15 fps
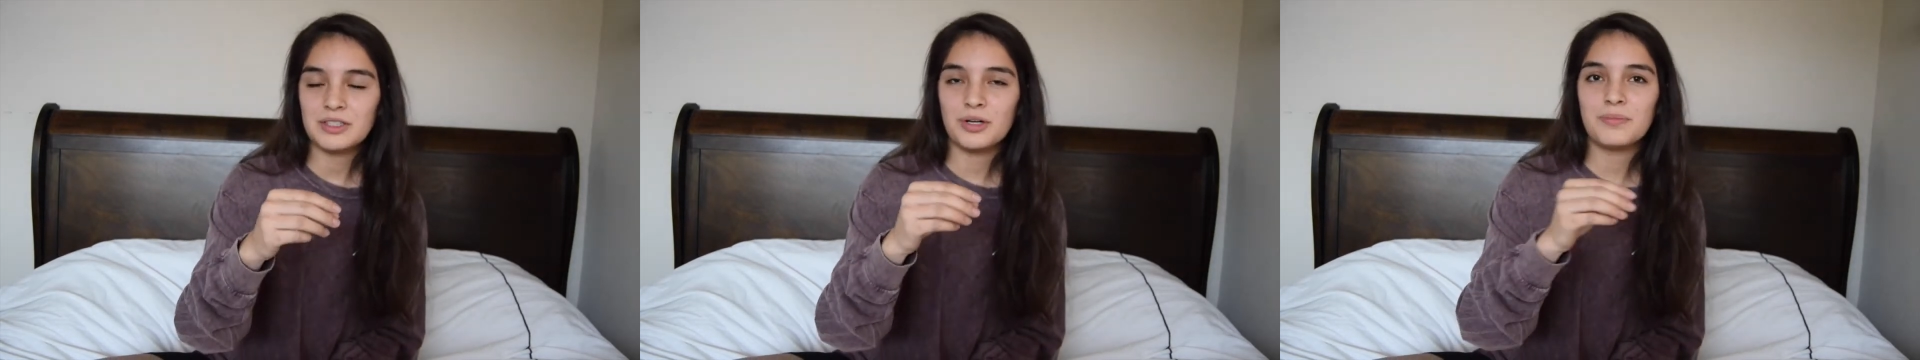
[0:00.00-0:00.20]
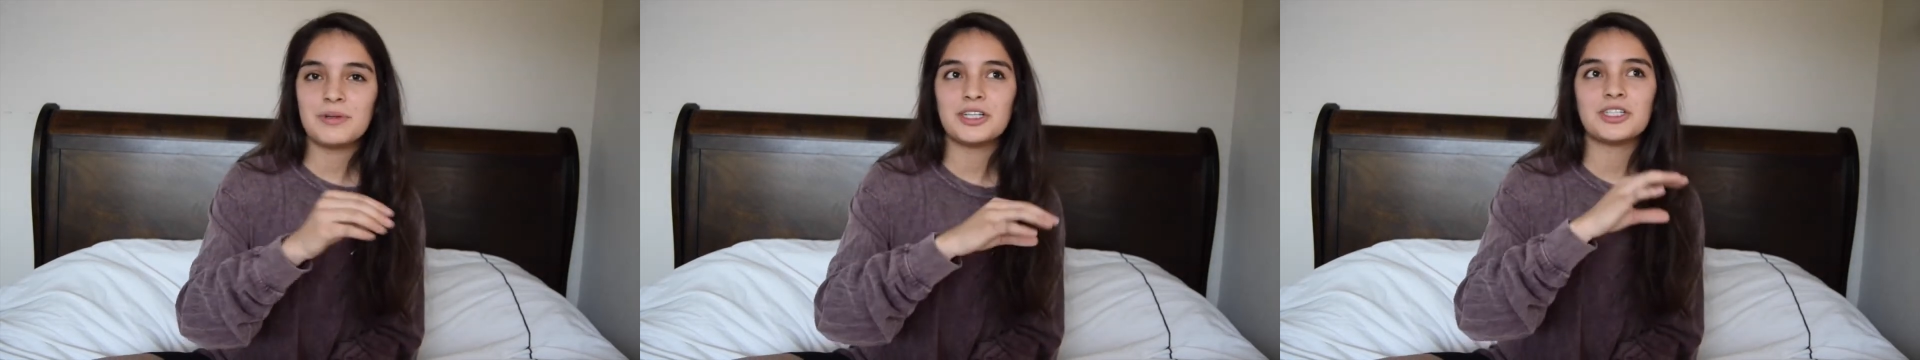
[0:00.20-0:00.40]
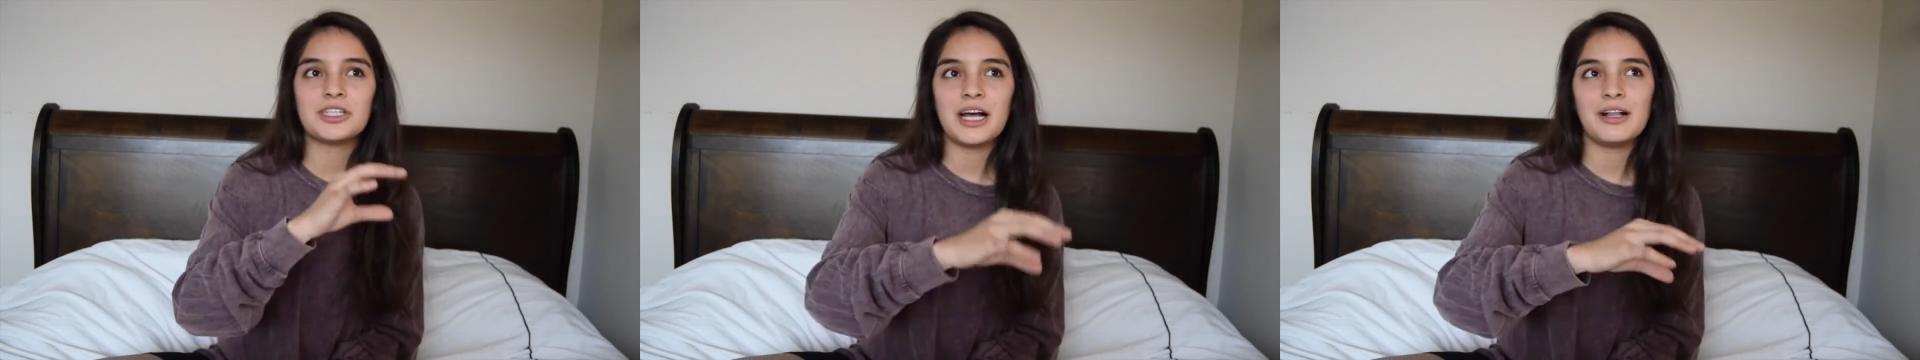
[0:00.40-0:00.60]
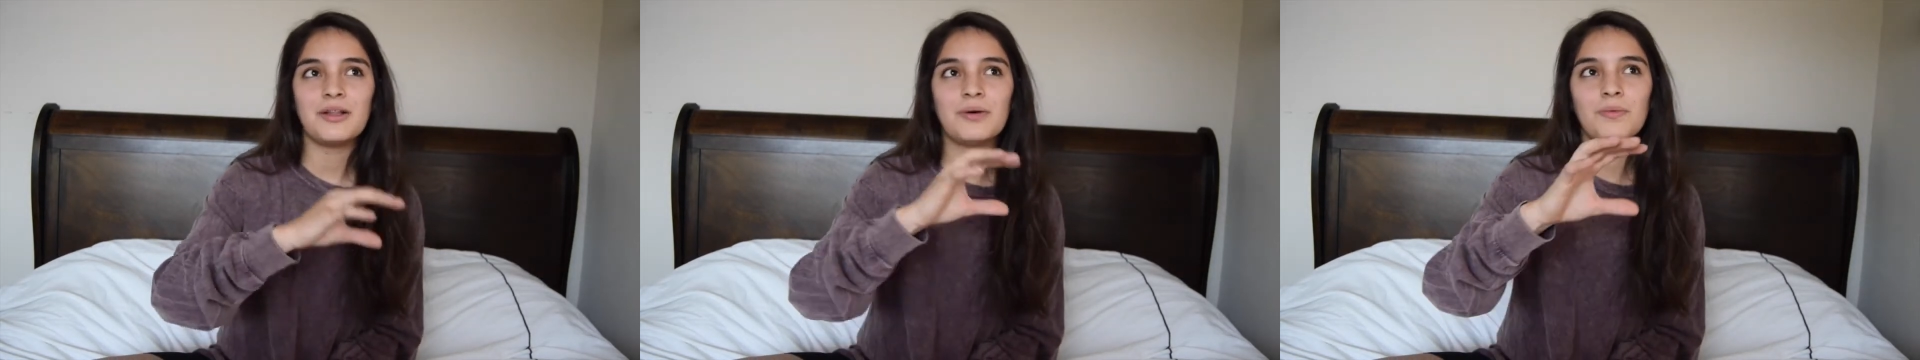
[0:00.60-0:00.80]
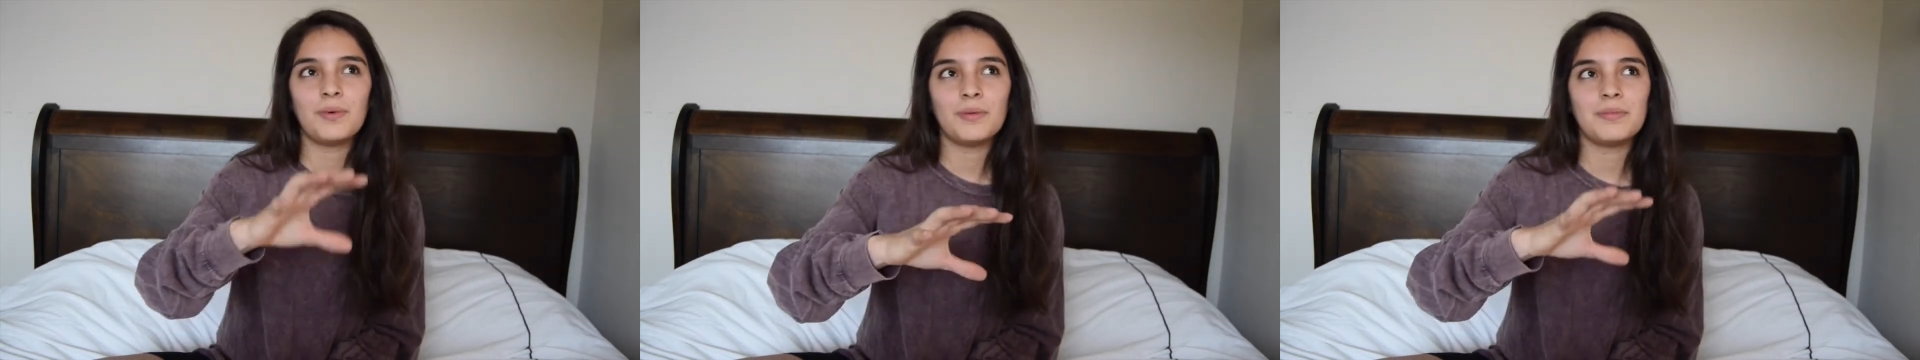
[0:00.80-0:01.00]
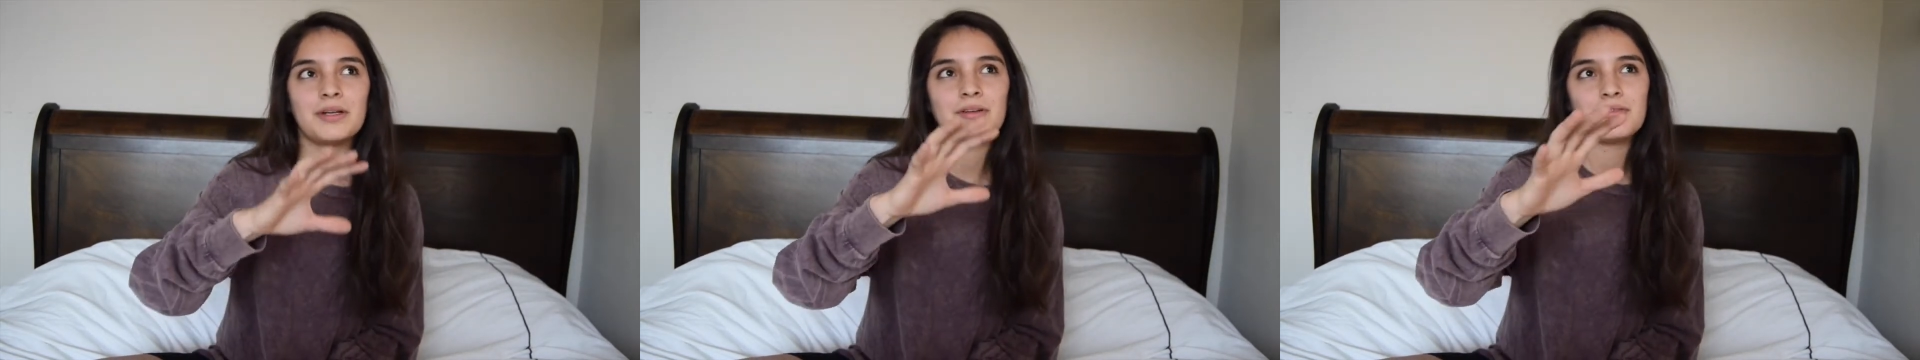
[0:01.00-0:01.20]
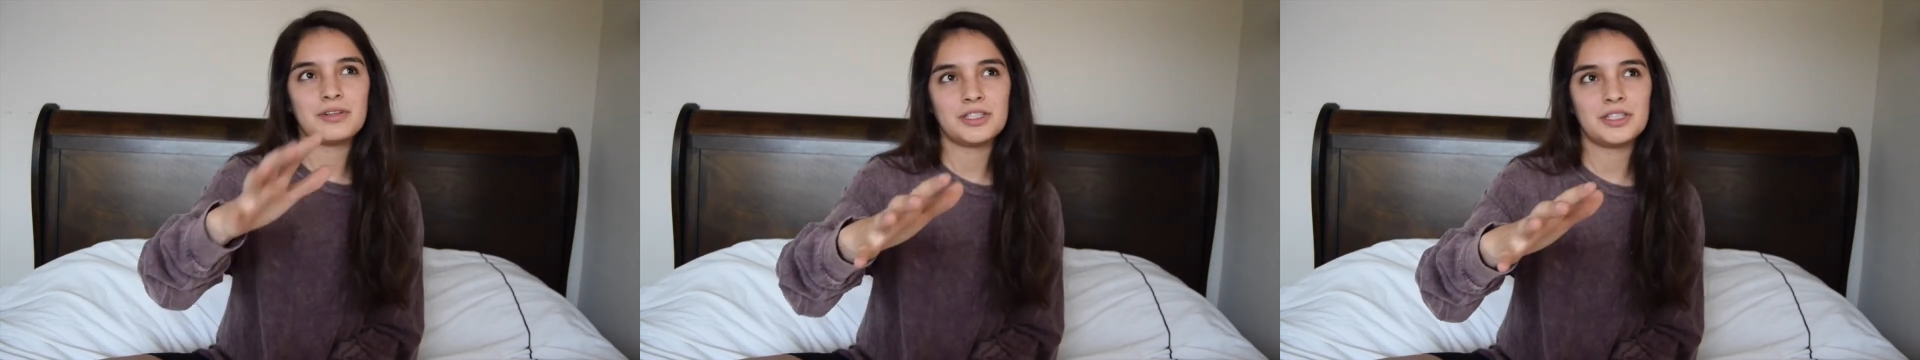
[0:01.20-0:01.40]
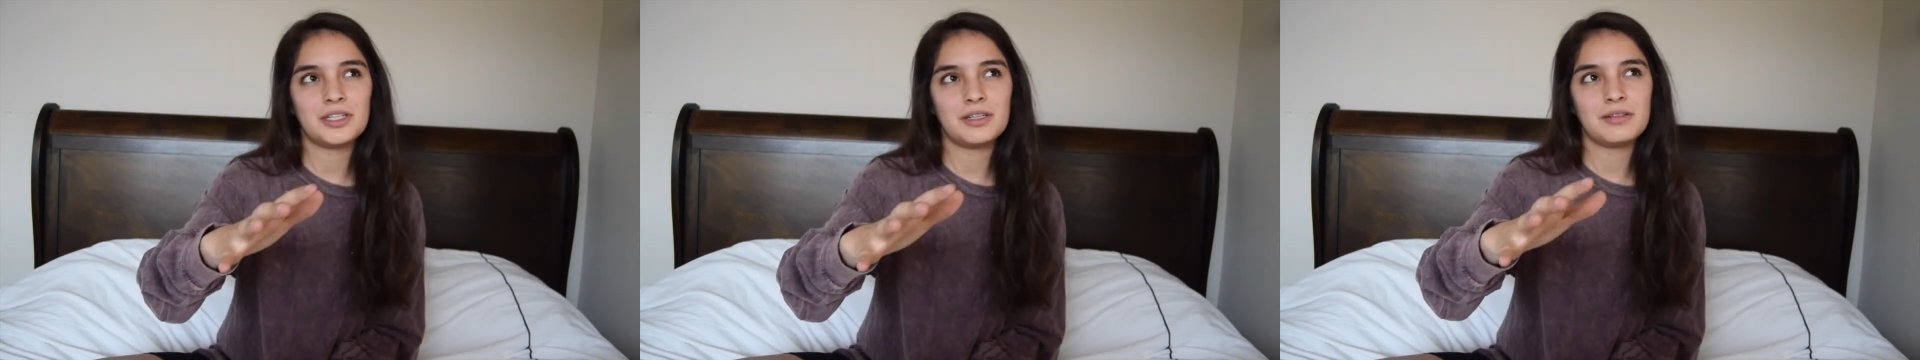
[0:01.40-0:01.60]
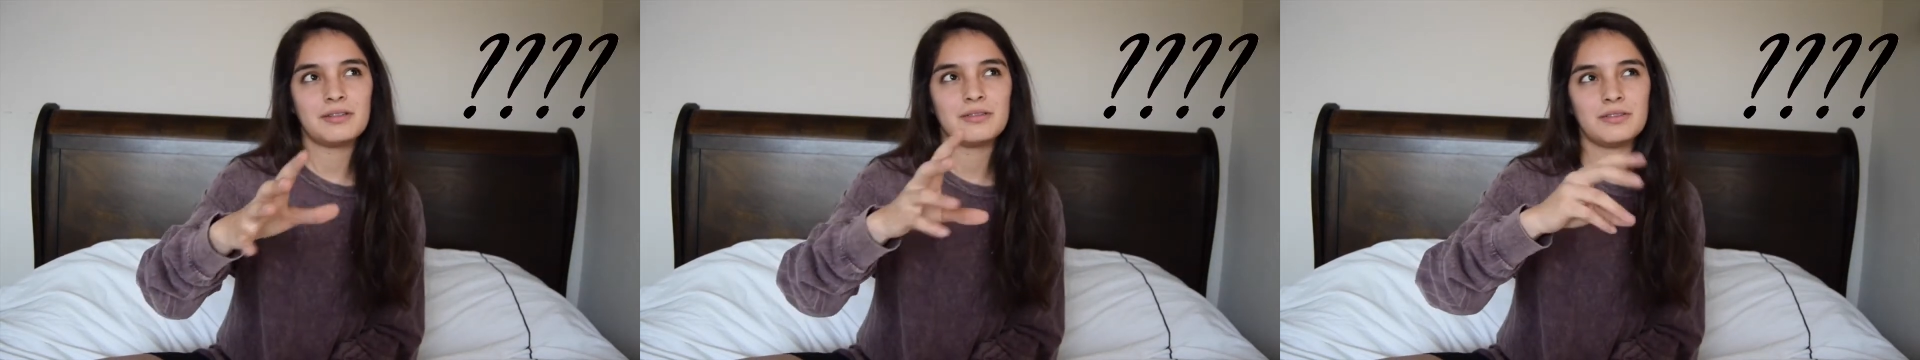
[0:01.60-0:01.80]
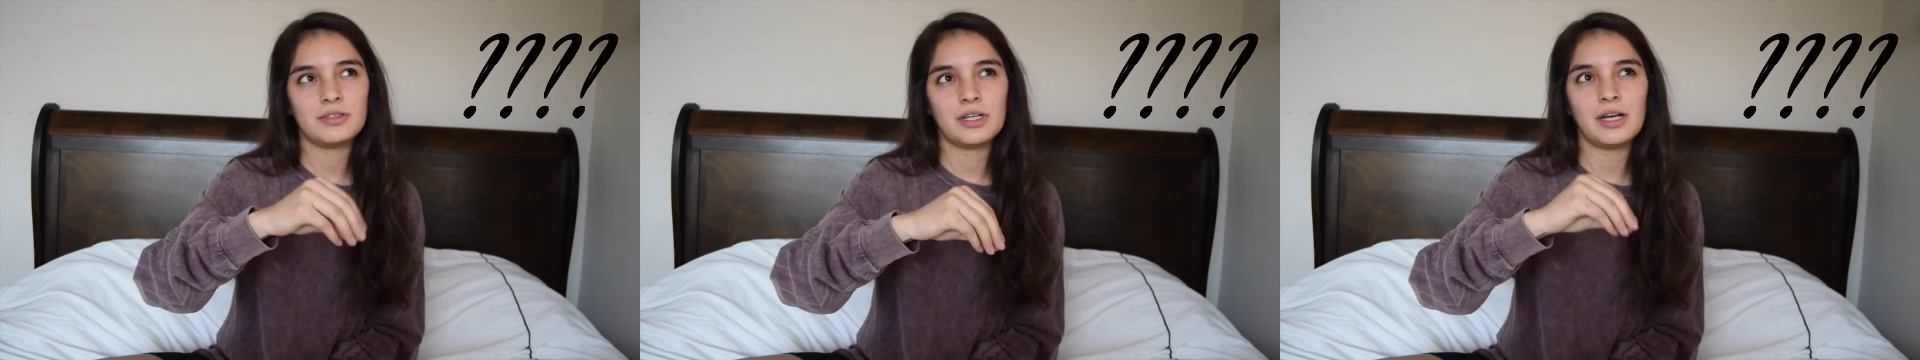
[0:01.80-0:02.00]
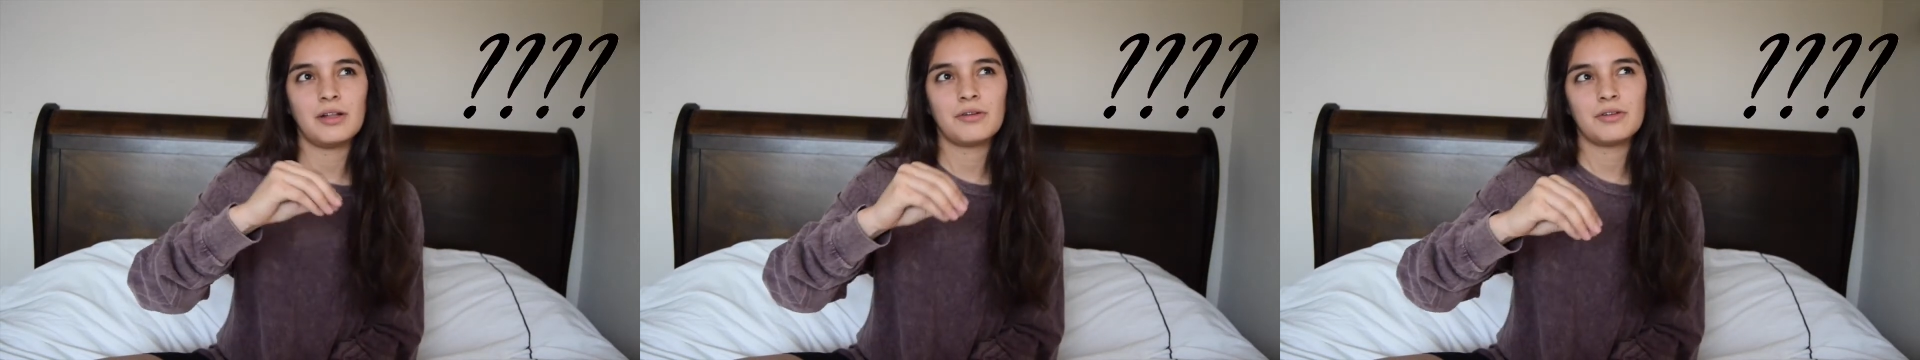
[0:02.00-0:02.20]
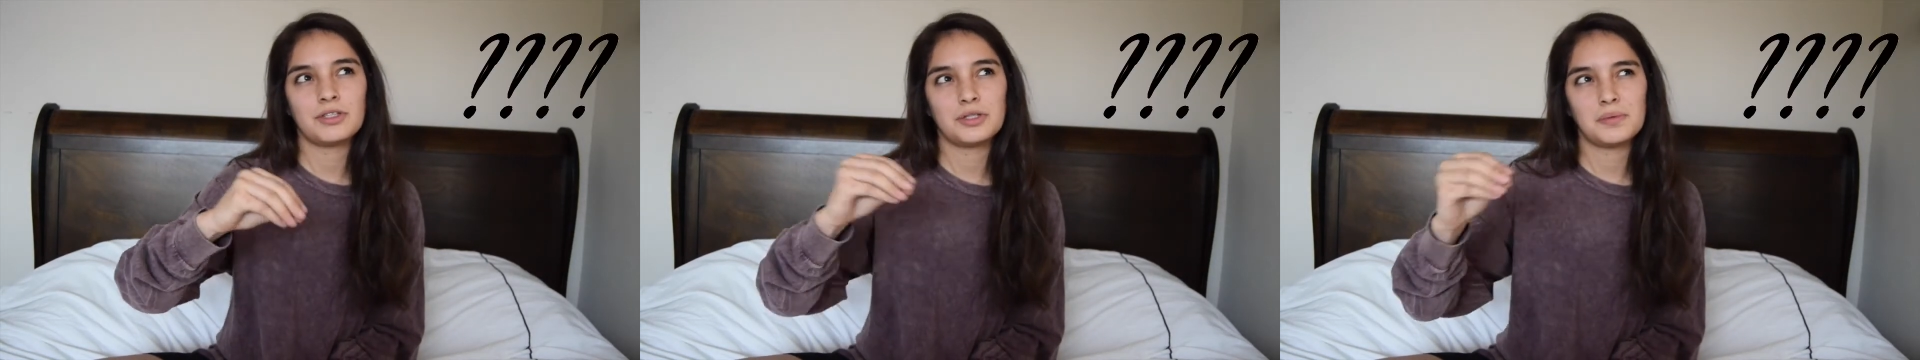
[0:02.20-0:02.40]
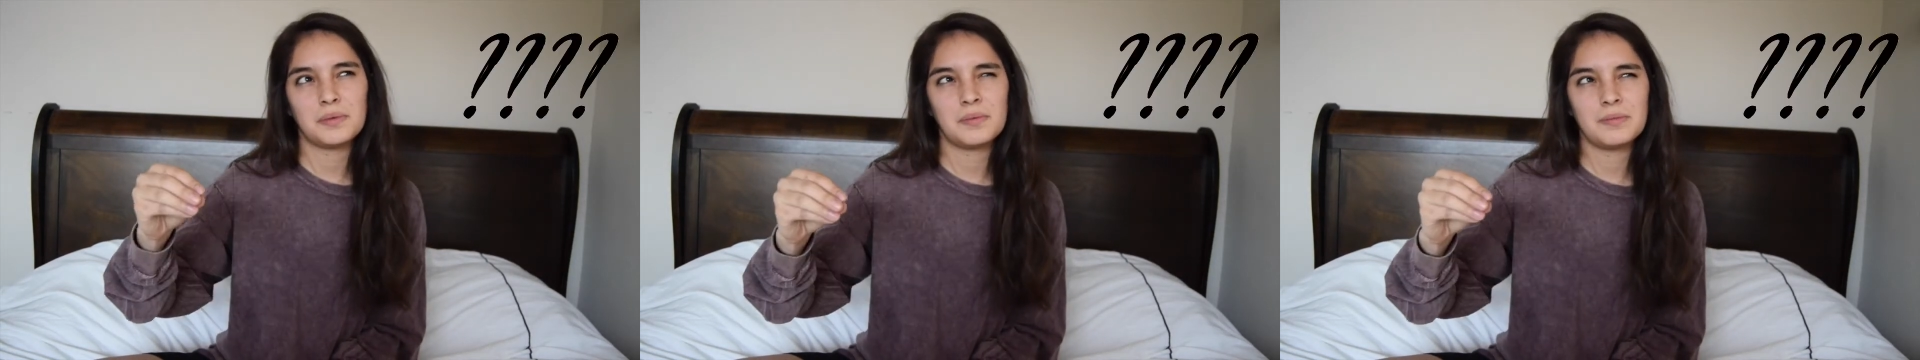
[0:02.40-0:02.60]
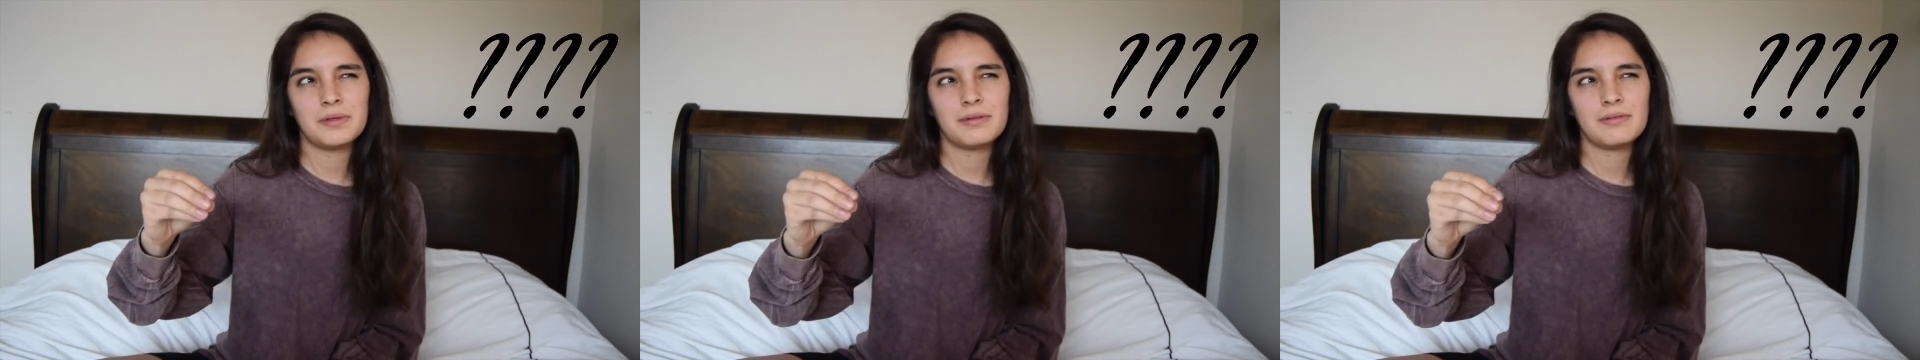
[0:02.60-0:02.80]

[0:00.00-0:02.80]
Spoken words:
Don't be a shallow woman Christian. Shallow Christian woman.